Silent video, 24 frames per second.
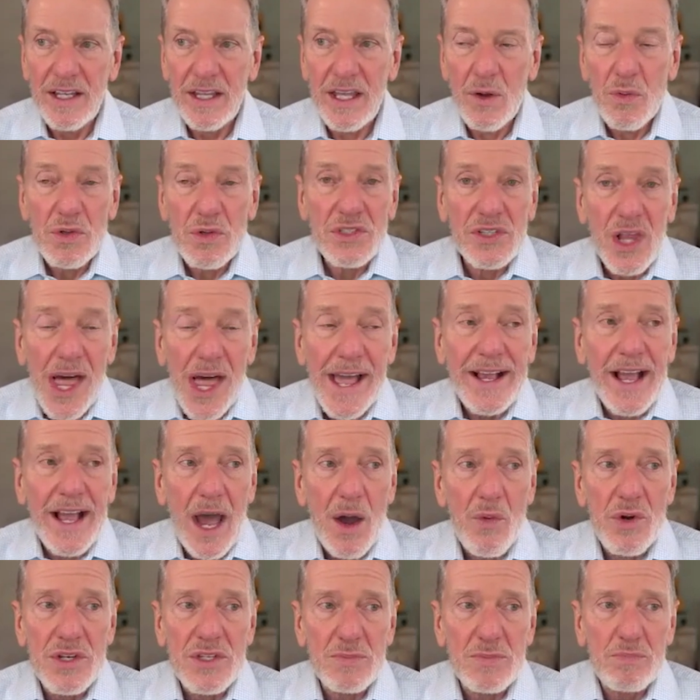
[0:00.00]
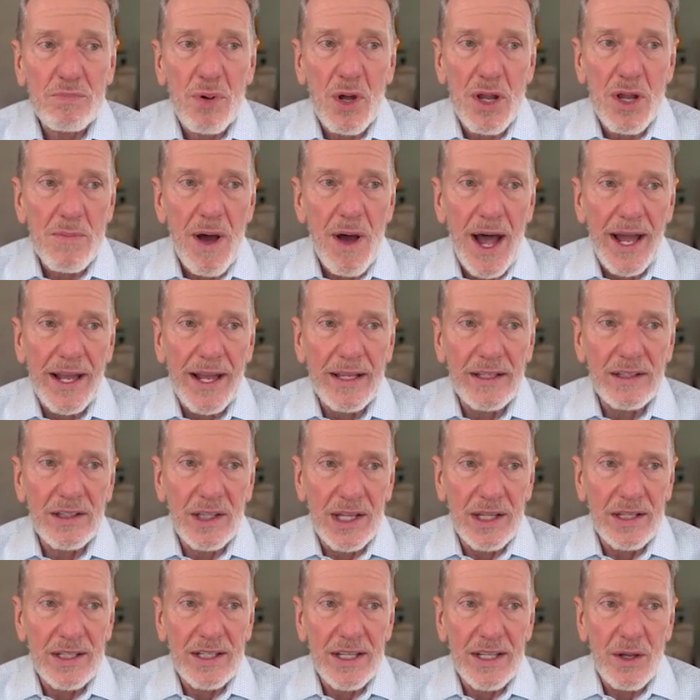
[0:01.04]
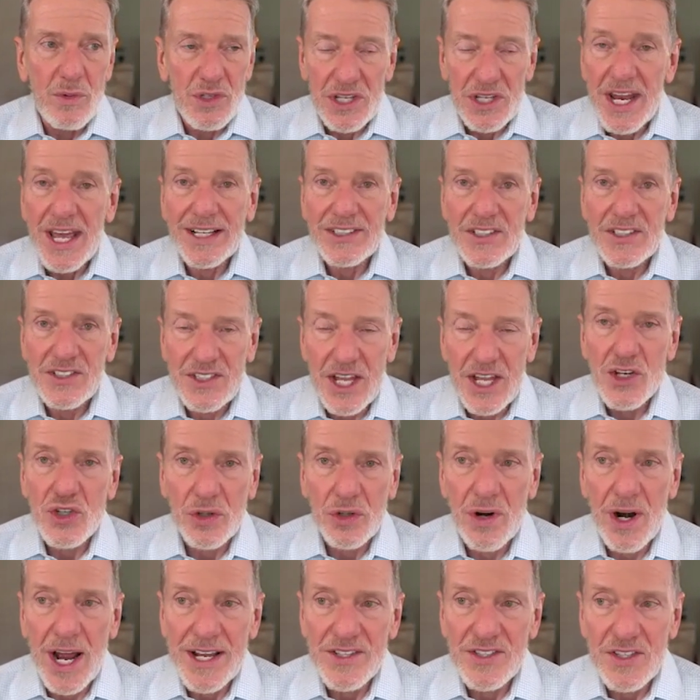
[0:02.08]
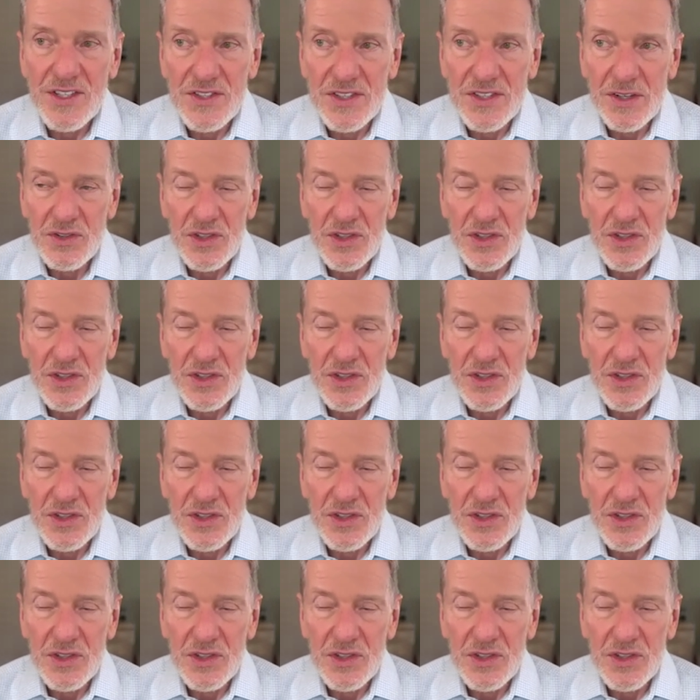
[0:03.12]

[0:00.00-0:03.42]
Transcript: it was like I was it was an existential crisis.